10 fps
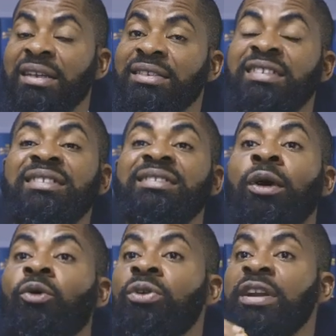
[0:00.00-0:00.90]
This is
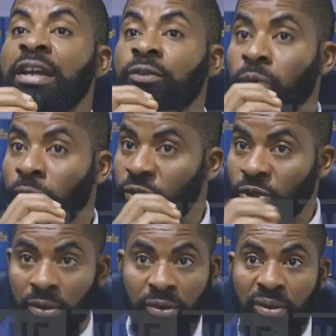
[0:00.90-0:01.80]
the only
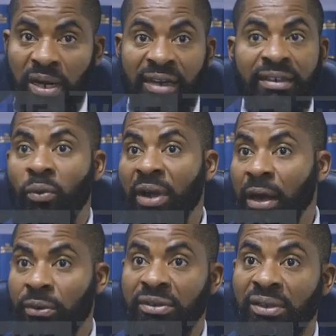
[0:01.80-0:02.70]
solution and the way
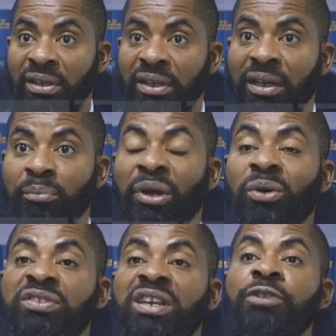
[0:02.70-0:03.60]
out.
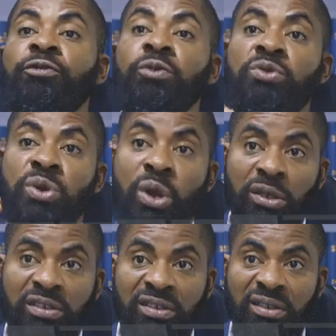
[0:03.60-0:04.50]
Because if you do
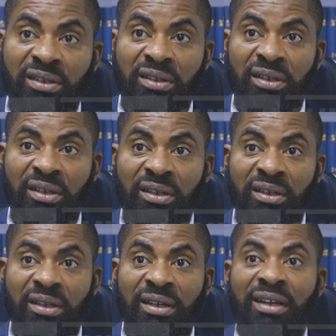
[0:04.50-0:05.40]
not,
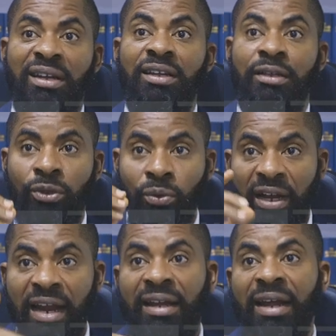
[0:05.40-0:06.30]
you will
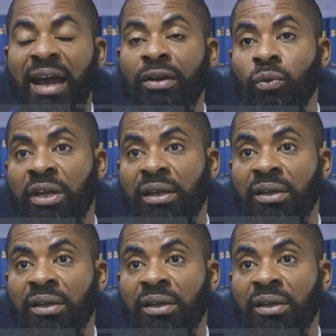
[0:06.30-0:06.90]
learn the hard way.